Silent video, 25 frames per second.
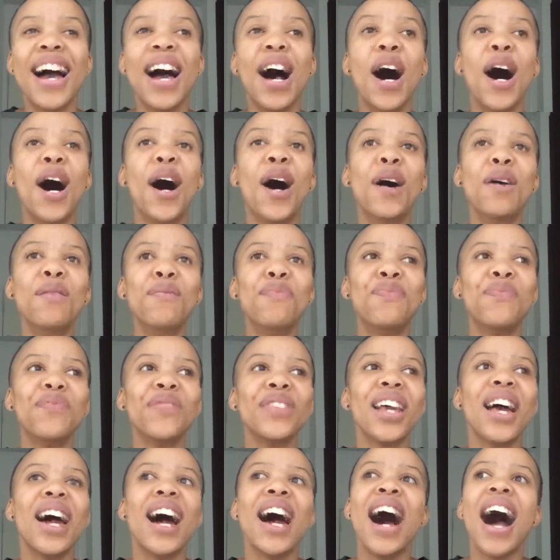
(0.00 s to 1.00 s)

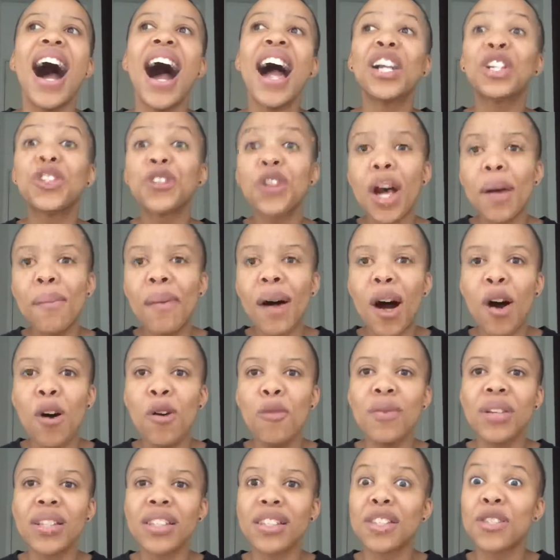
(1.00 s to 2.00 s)
I try by
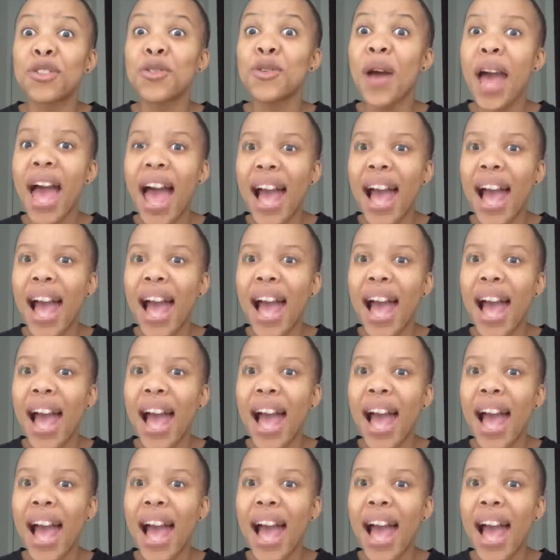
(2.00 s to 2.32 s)
all means to